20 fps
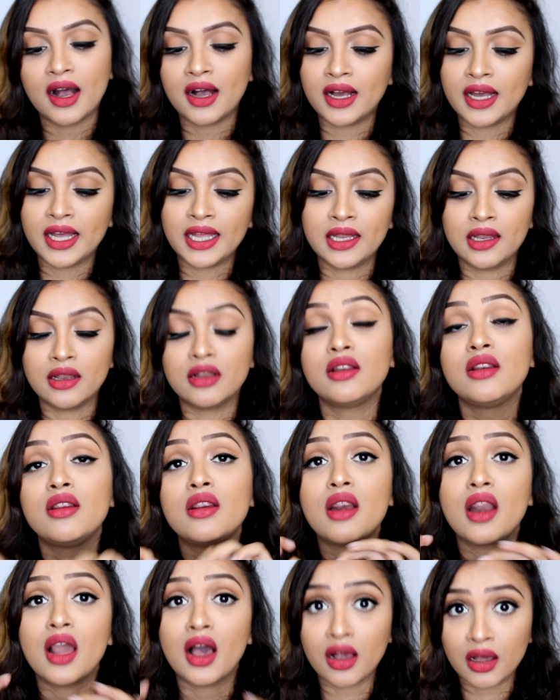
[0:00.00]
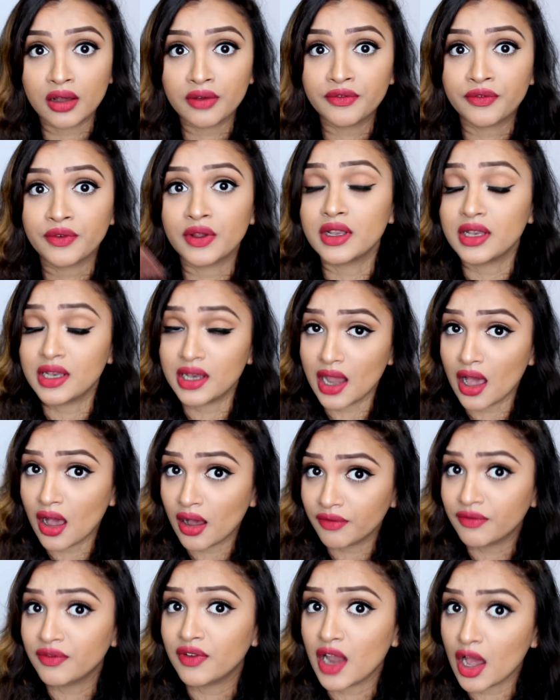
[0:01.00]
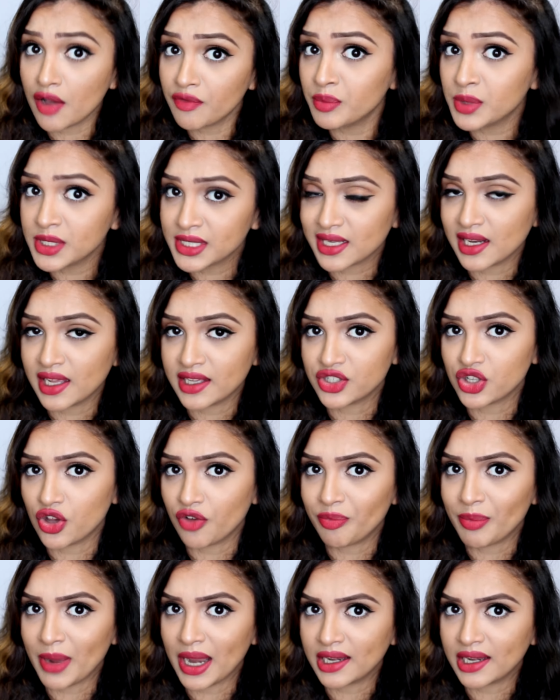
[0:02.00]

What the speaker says: I love Miss Claire Soft